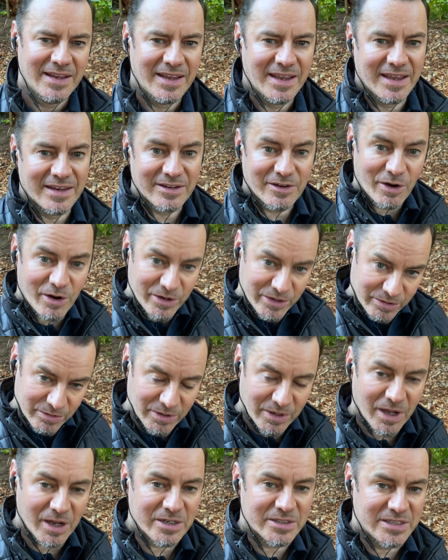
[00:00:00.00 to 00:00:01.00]
And are you
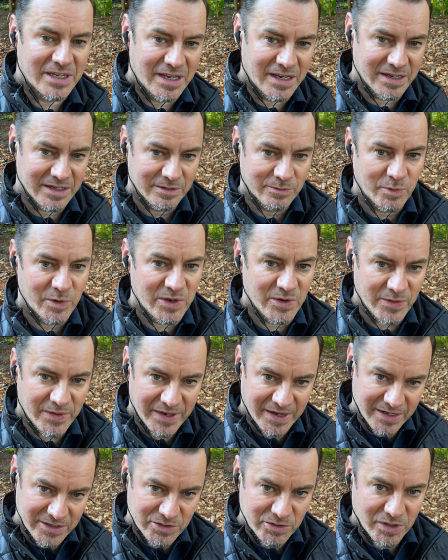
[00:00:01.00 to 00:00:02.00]
locked in when you
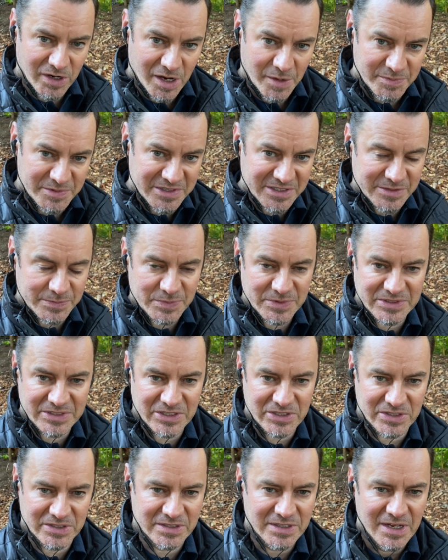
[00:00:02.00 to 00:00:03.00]
get into options
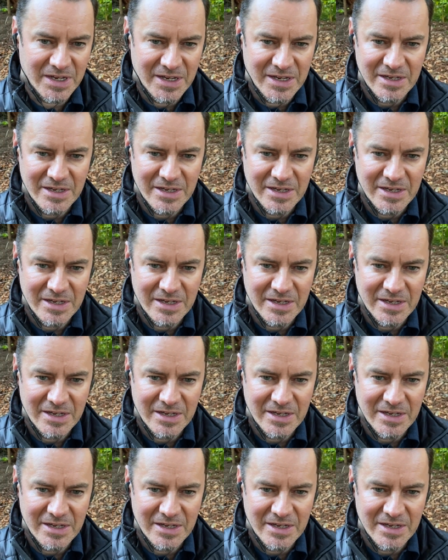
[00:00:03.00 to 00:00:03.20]
positions?